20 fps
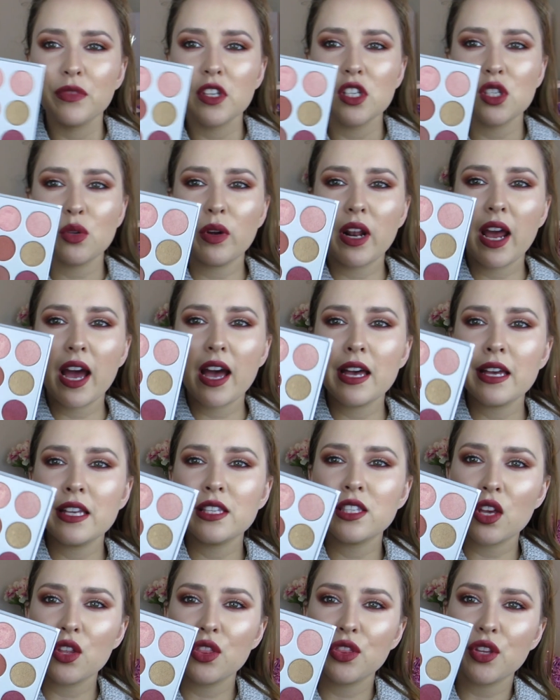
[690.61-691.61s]
So it
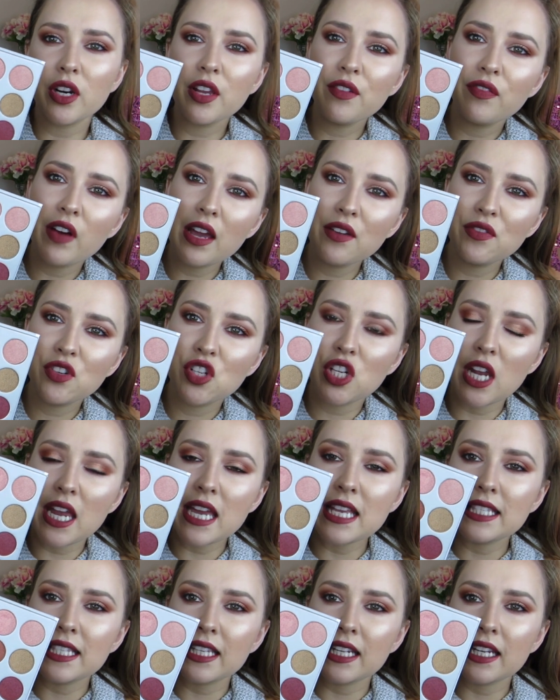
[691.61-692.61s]
has 35
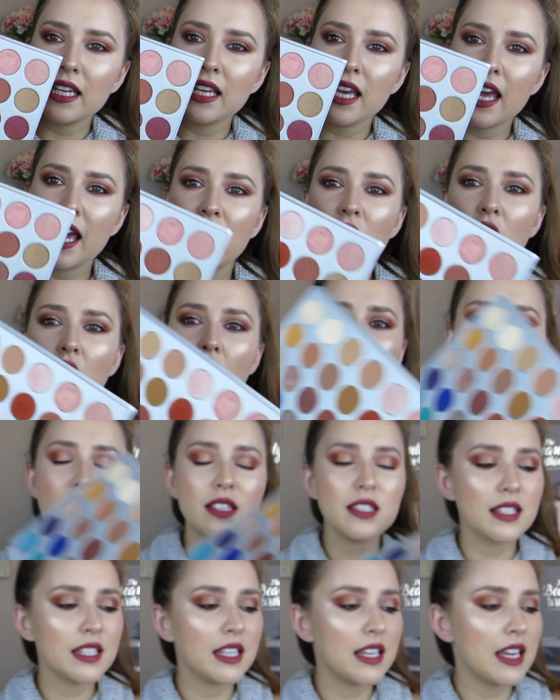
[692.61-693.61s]
shades in it, and
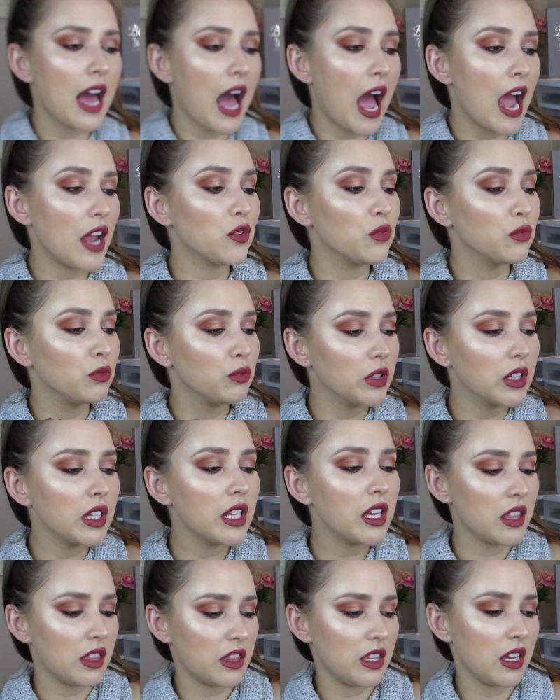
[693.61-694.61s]
honestly, I
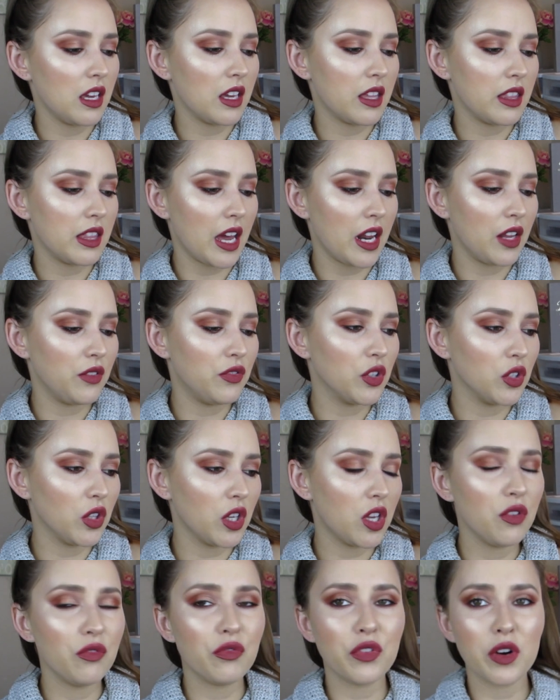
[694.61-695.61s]
really think that if you're
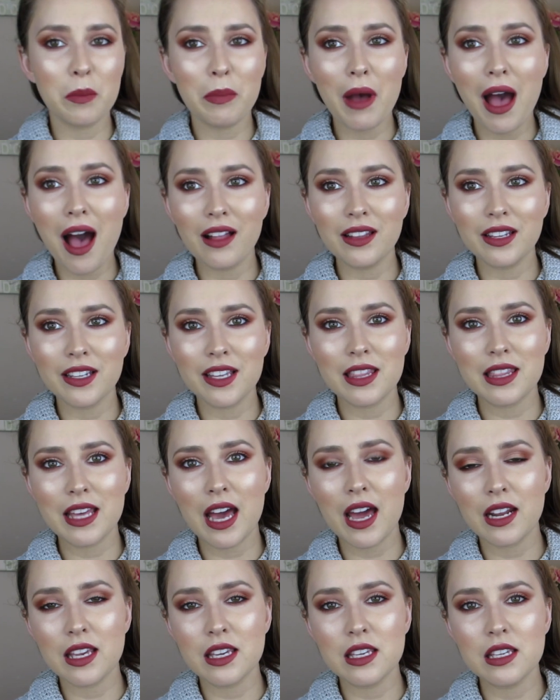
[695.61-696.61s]
looking for a palette
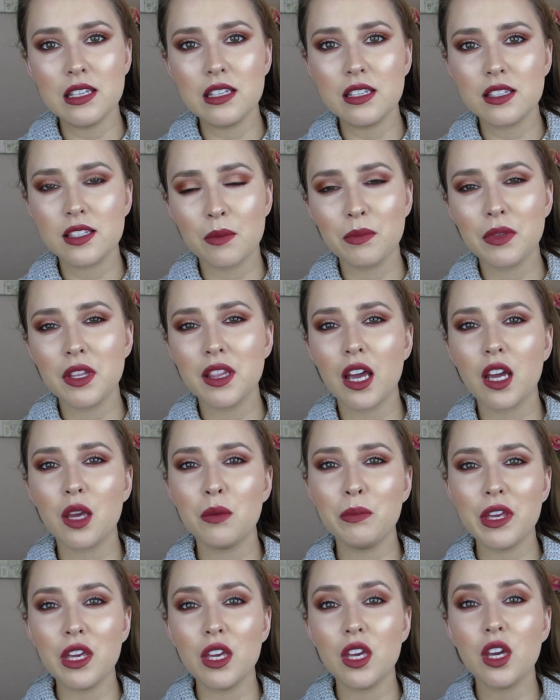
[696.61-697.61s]
that is something that
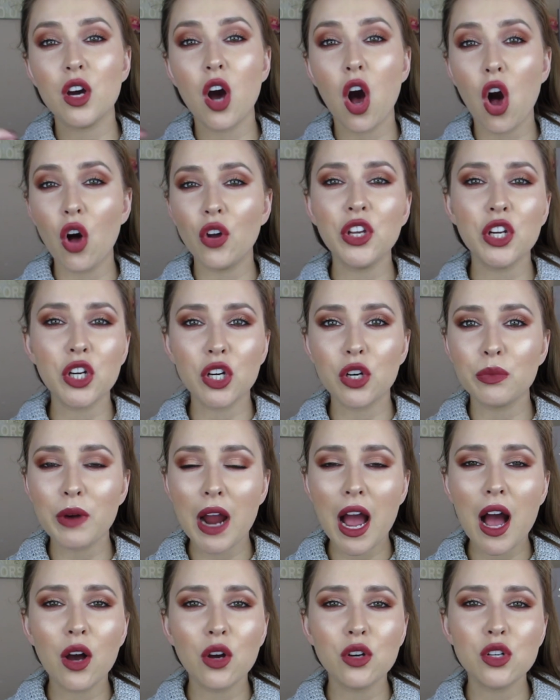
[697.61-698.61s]
could be all year
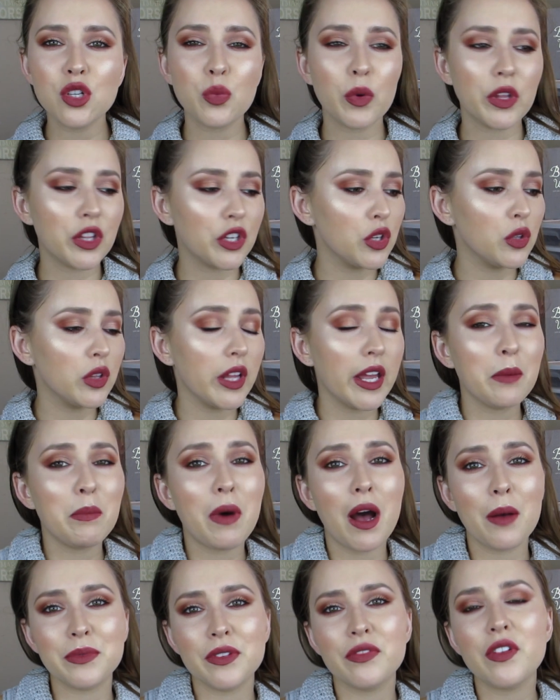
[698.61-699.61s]
round, whether you like
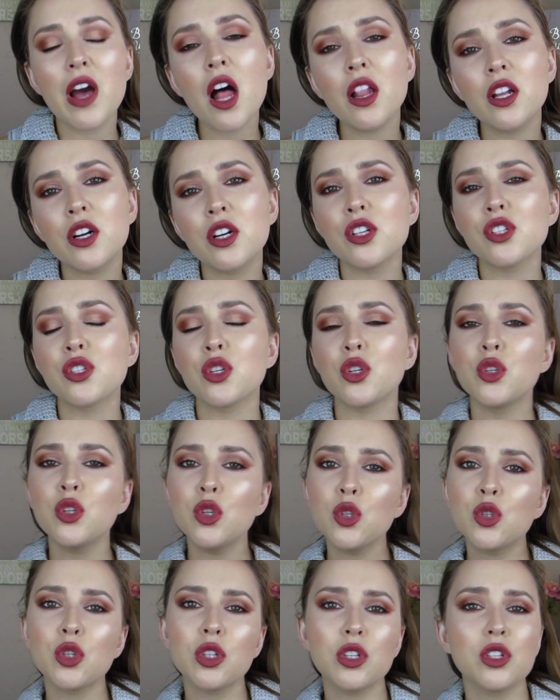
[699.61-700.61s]
pops of colors or
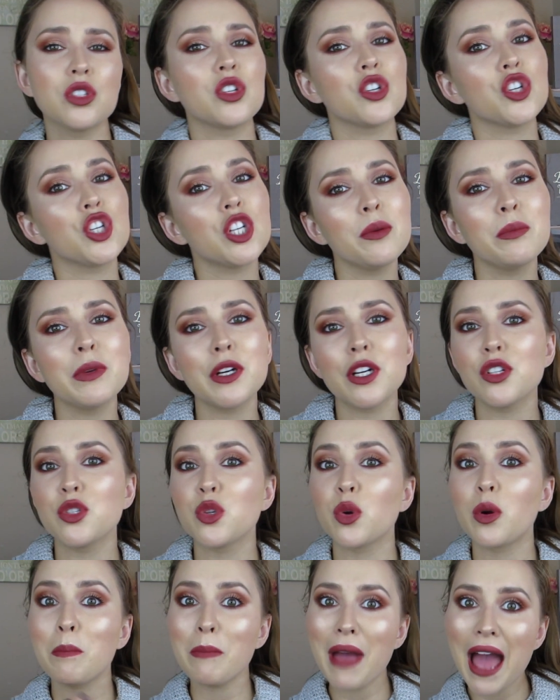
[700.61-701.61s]
neutrals or
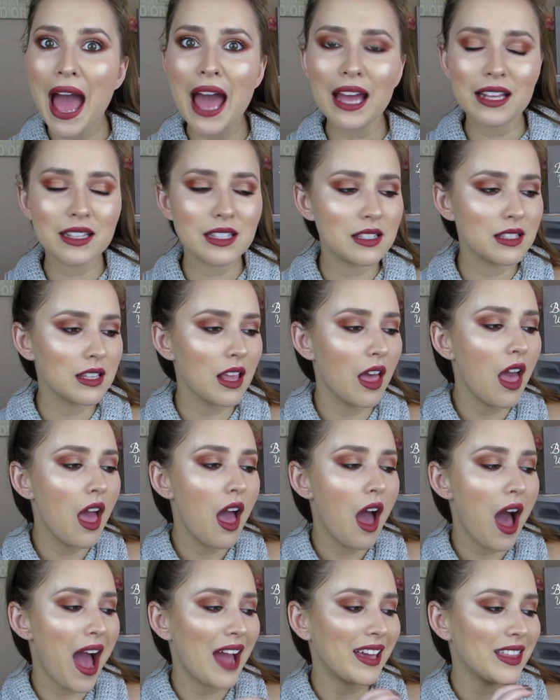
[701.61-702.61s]
shimmers or mattes,
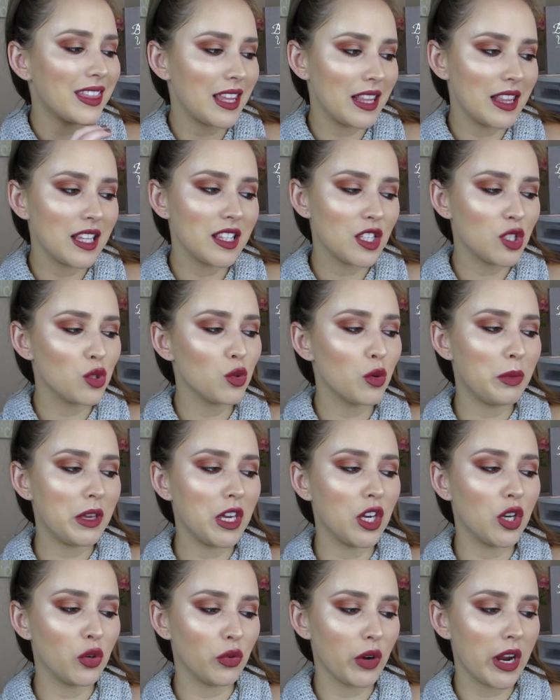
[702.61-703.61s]
I think that this would
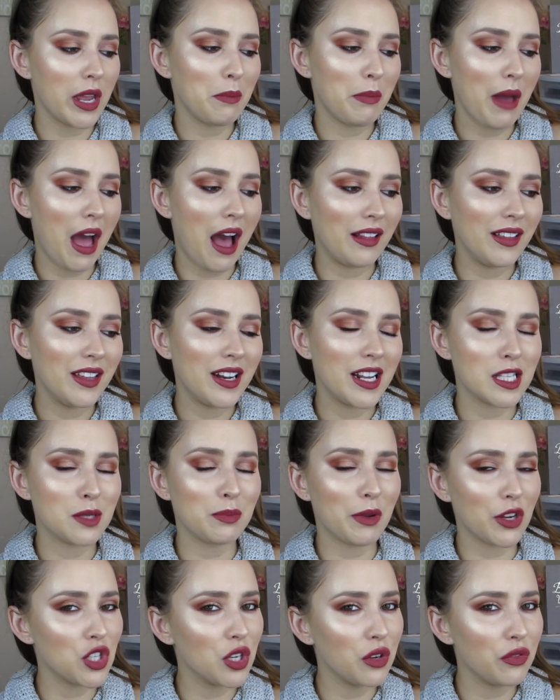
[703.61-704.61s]
be a great palette,
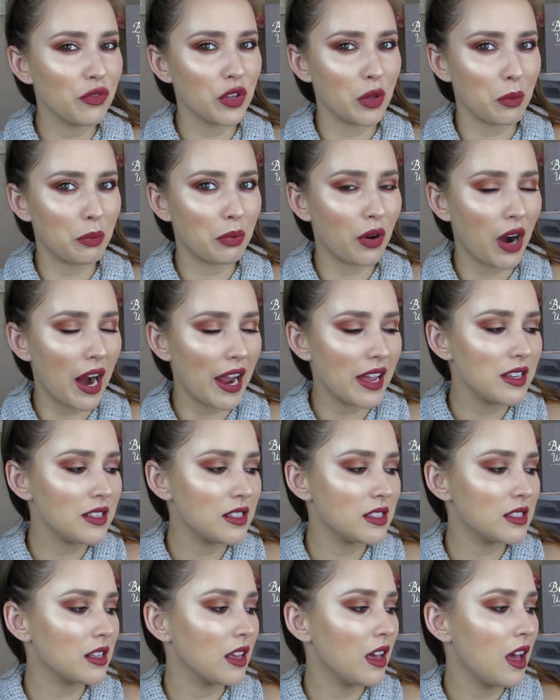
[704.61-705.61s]
especially for the
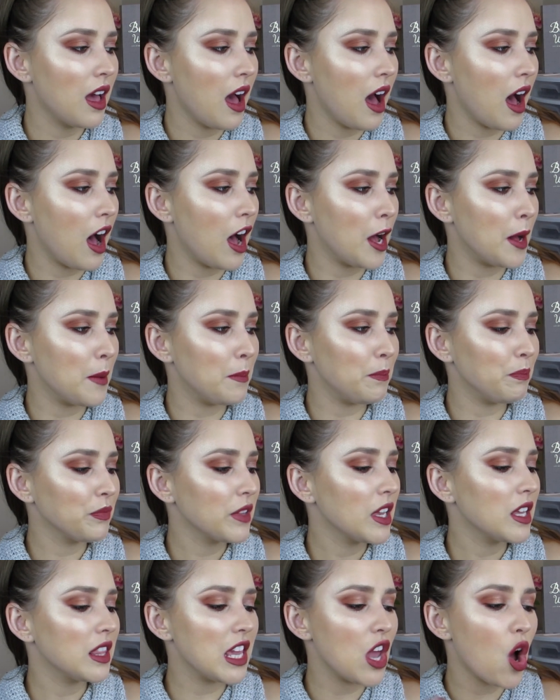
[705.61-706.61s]
price.
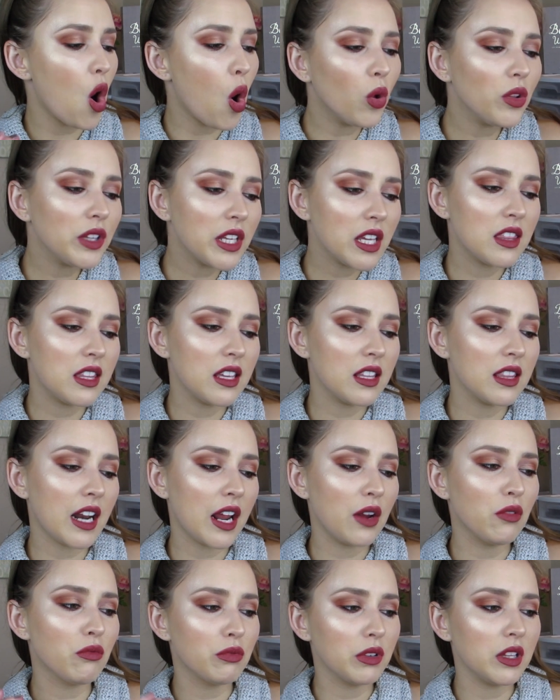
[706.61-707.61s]
The only thing that
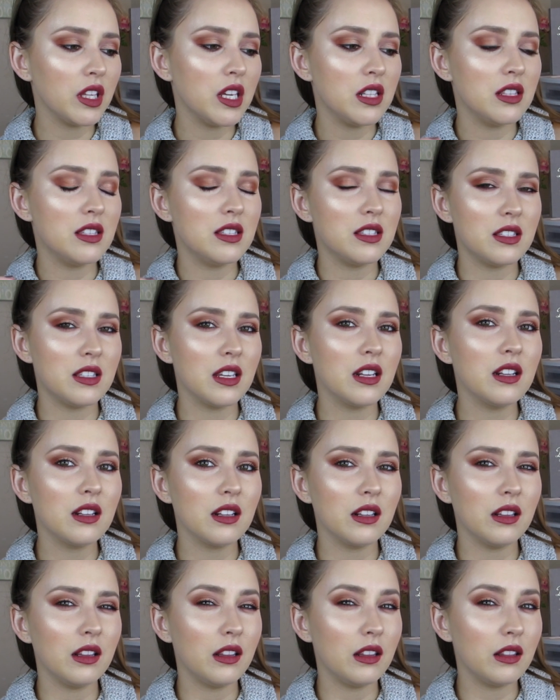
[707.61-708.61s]
I really
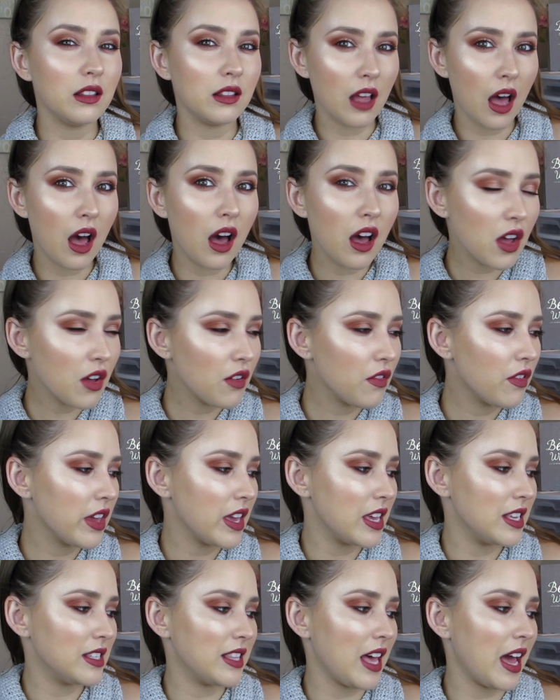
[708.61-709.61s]
didn't love
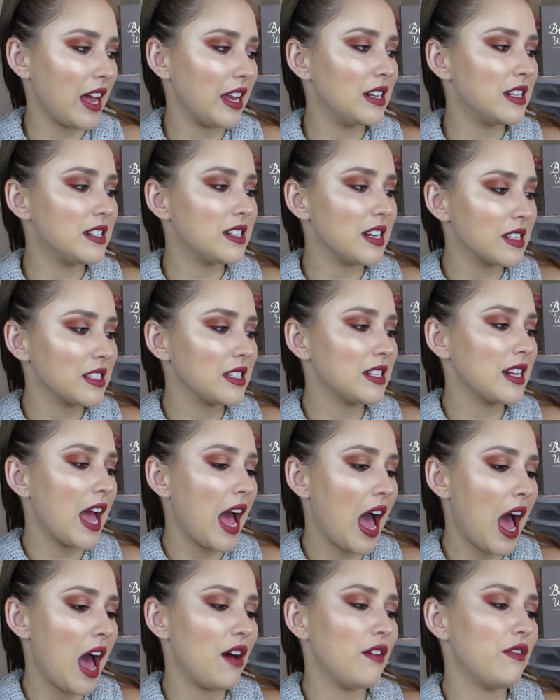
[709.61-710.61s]
is that it doesn't
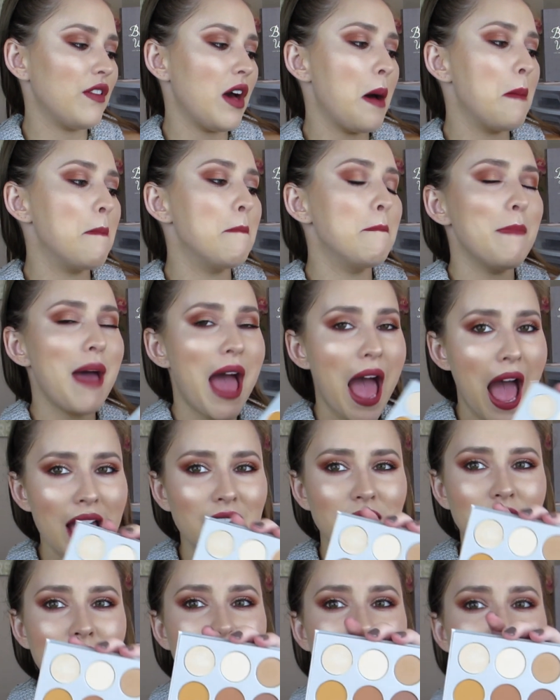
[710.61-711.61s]
have a
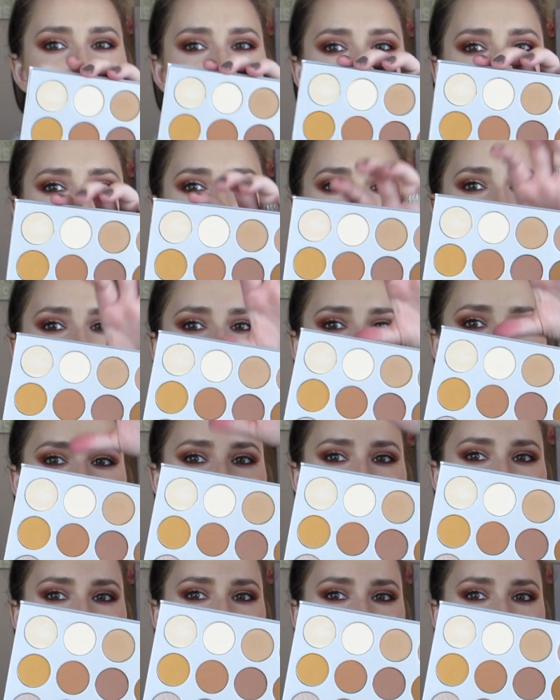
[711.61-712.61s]
matte, like,